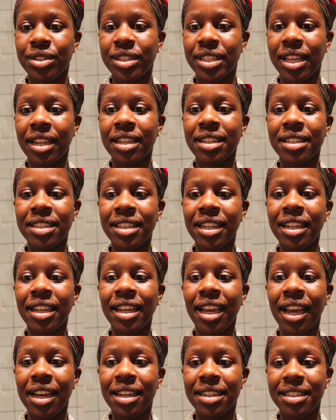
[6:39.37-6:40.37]

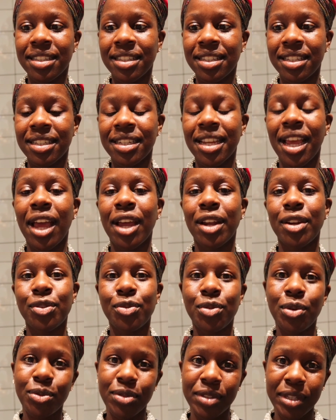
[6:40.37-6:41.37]
salicylic acid, and
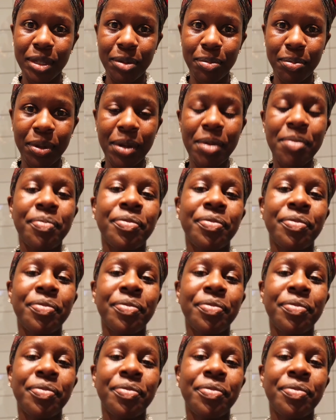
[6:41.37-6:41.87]
rosehip.